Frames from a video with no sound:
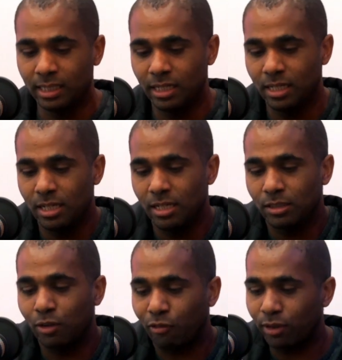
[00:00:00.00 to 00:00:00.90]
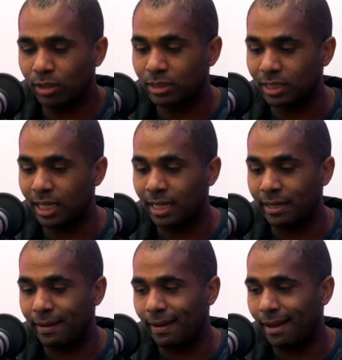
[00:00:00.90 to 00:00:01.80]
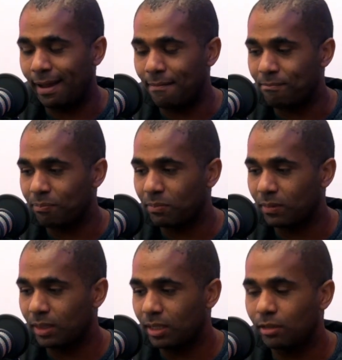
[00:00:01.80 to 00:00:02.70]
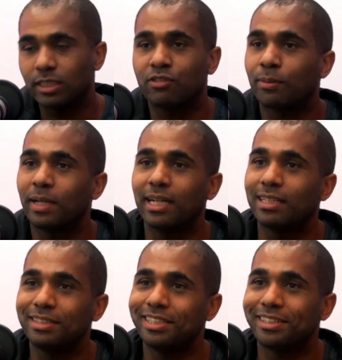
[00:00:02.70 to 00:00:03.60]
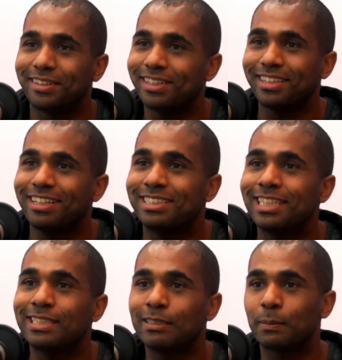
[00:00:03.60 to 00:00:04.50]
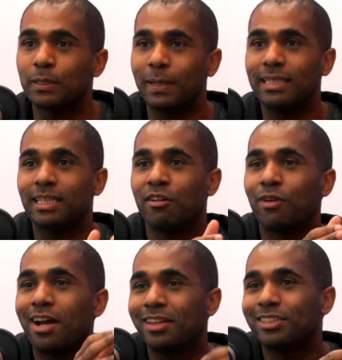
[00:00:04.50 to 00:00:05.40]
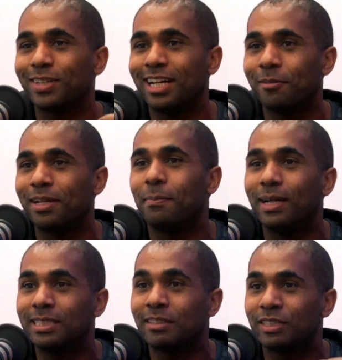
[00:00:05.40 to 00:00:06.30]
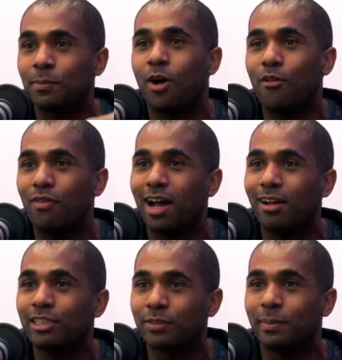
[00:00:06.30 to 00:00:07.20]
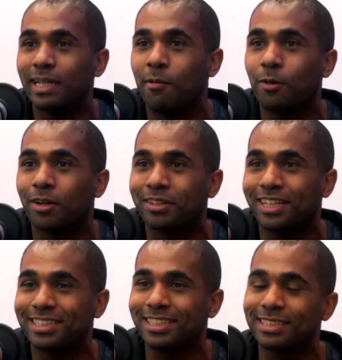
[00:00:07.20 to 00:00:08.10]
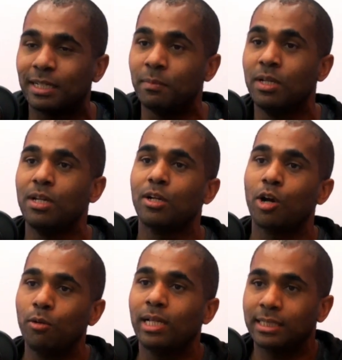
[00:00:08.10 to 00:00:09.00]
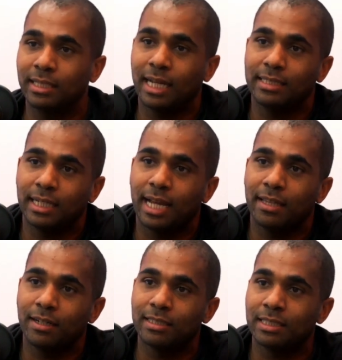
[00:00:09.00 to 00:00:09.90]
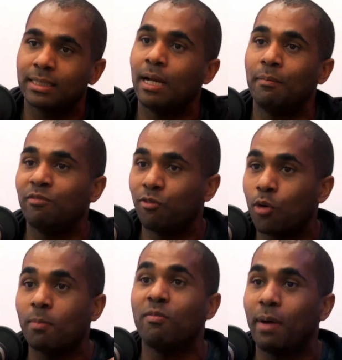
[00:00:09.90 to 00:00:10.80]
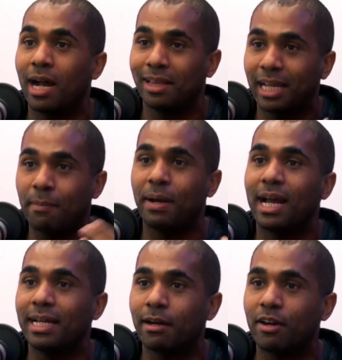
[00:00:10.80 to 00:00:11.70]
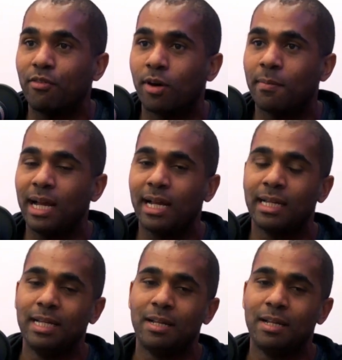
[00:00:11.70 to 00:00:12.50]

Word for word: Mm-hmm. So first, like, just from like a assistance perspective, rather than trying to read a bunch of small files from a network like system, coalescing that together into some form of like a binary format,